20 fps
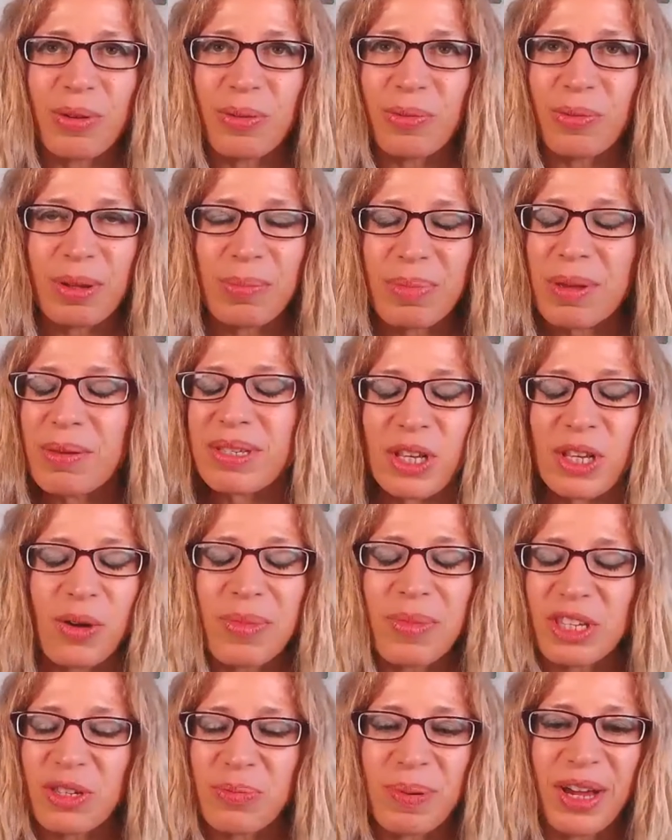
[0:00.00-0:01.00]
we'll be so
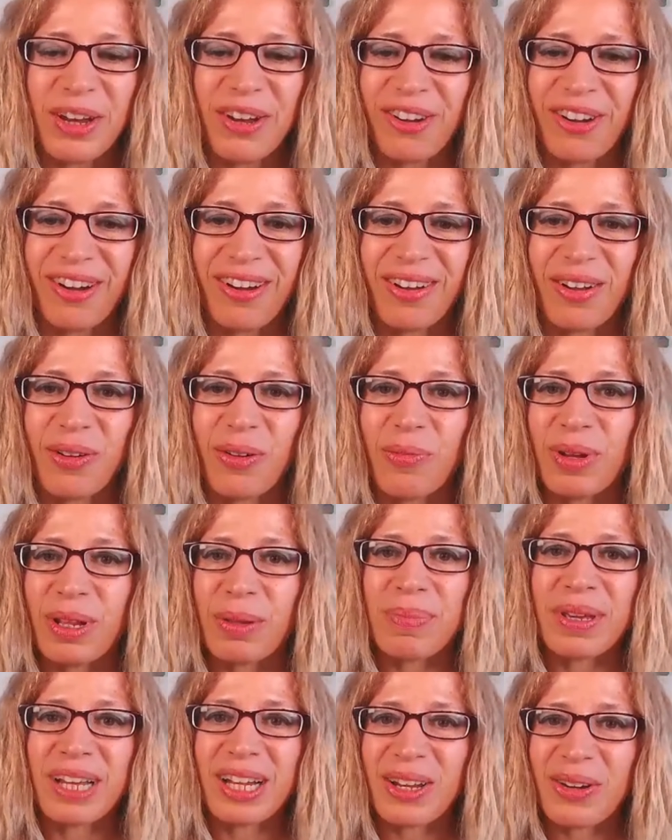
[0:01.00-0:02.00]
much better. We'll
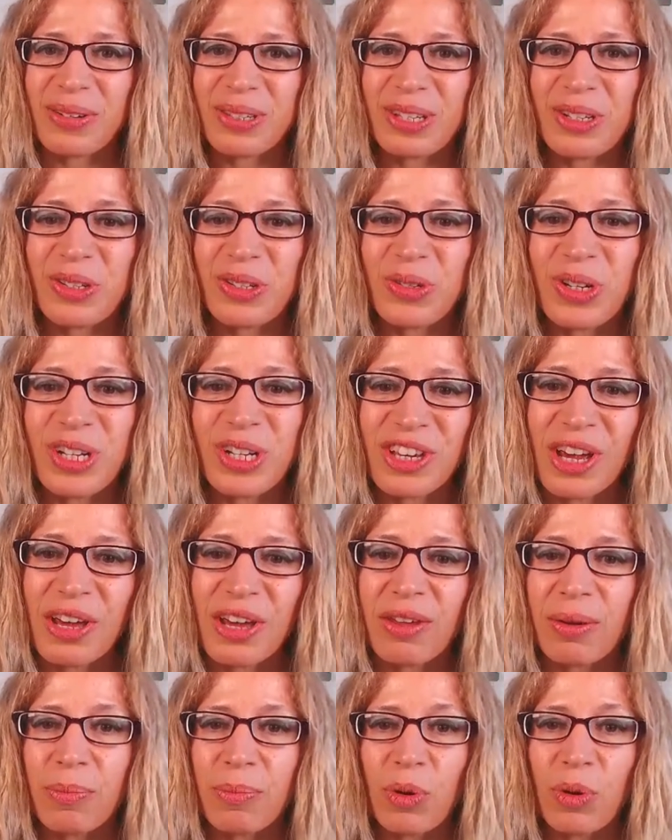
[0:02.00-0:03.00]
be closer to each
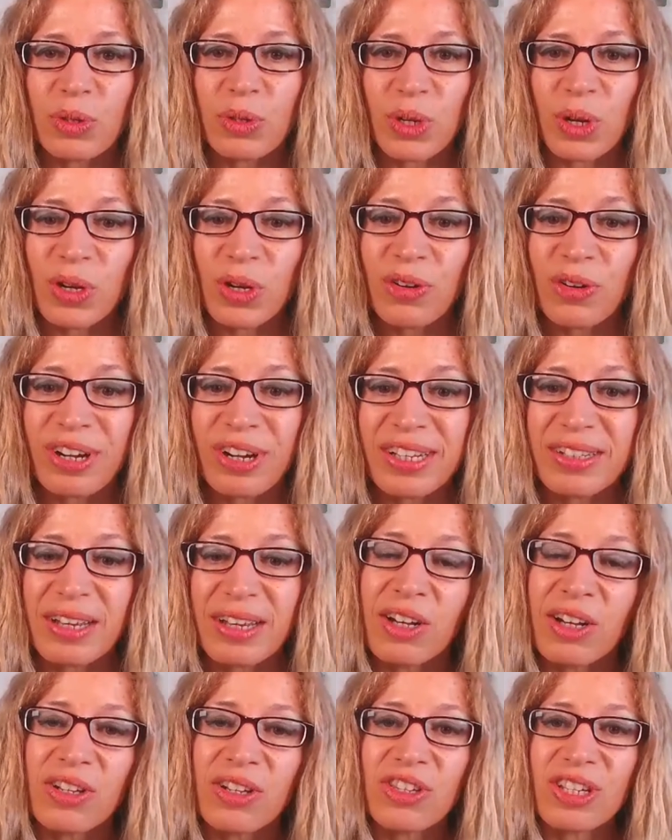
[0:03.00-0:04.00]
other, more tolerant,
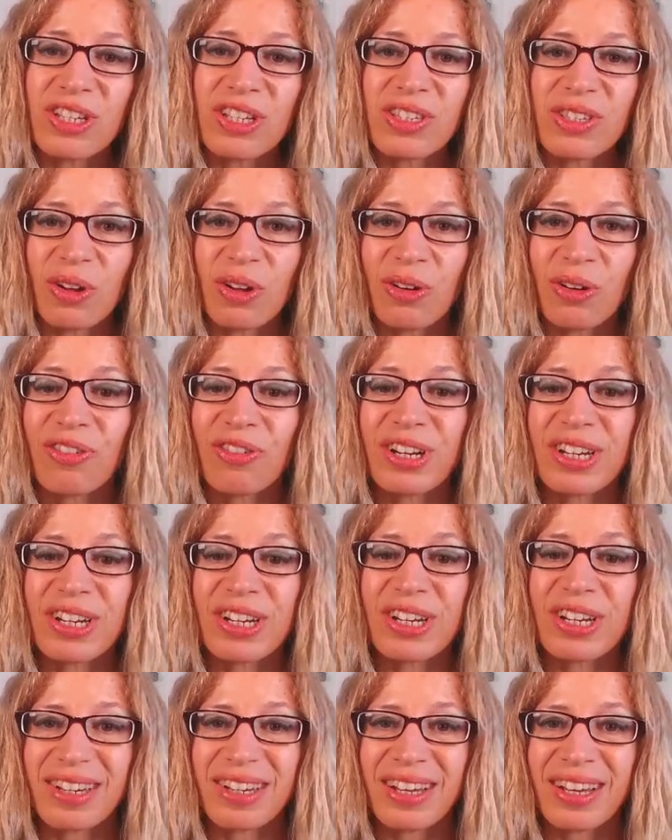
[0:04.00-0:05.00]
and not just
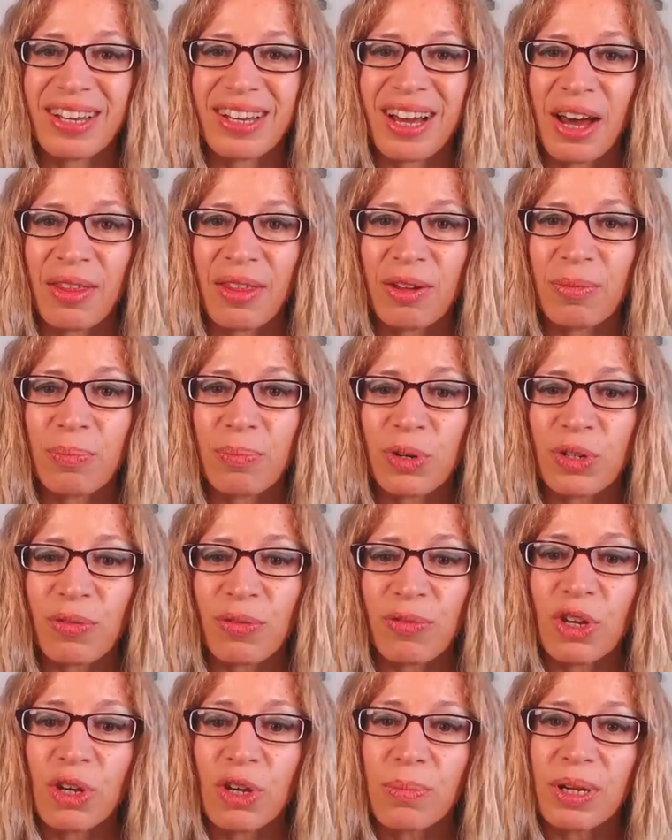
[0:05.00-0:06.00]
tolerant other point of
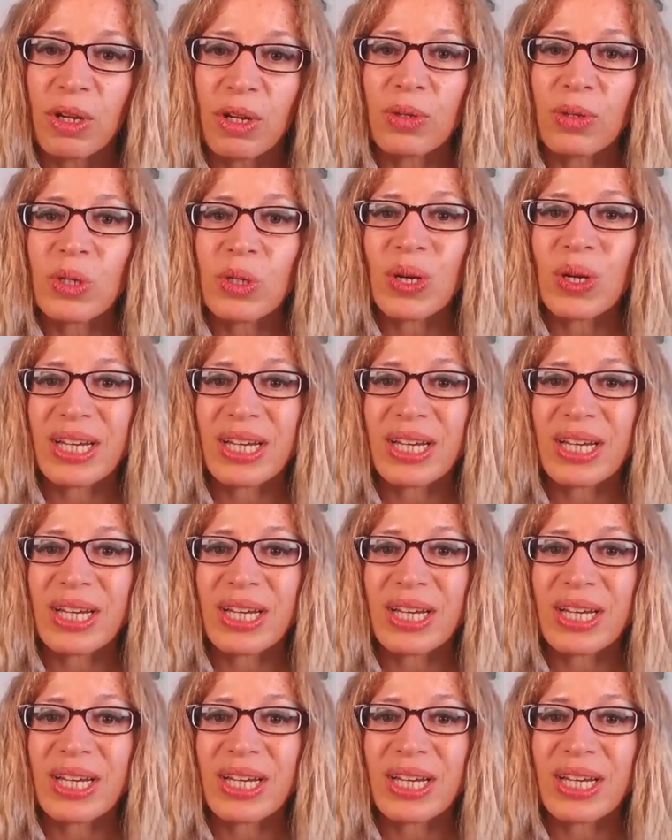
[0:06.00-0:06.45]
view, but also